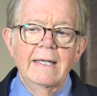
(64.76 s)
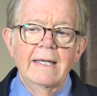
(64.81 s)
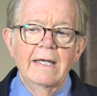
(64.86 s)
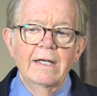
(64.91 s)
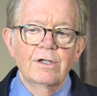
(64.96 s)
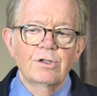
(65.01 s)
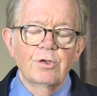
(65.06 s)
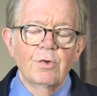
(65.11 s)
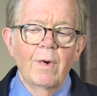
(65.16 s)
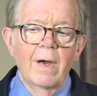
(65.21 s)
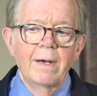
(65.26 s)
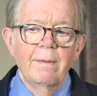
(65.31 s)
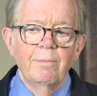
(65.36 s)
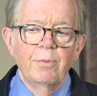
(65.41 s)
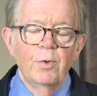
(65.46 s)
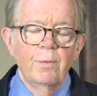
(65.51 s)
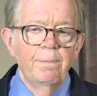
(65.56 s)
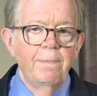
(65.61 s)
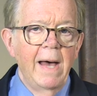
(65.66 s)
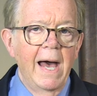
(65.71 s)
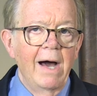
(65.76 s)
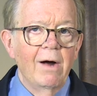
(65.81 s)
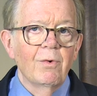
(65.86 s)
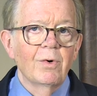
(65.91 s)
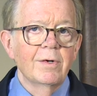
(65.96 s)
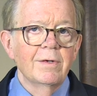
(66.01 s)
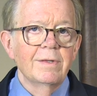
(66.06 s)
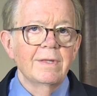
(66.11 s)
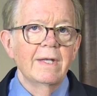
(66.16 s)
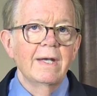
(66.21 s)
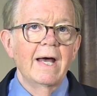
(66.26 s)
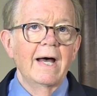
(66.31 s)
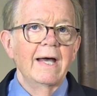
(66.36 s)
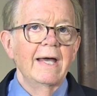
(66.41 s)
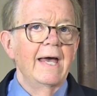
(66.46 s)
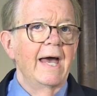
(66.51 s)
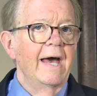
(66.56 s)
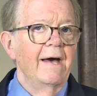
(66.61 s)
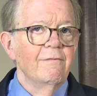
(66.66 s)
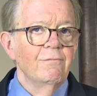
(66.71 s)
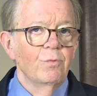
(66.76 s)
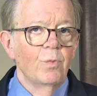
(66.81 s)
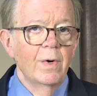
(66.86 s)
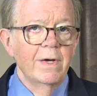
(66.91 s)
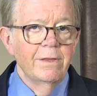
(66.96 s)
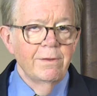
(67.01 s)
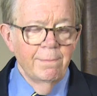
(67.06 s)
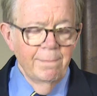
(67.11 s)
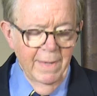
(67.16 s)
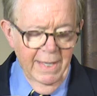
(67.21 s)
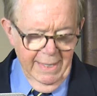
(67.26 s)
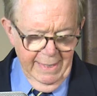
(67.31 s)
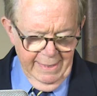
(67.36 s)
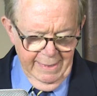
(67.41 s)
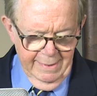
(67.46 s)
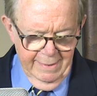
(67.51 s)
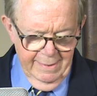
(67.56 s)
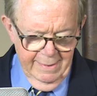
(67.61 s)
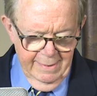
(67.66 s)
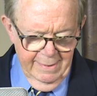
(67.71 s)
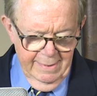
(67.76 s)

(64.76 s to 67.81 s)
incredible power that I have with me,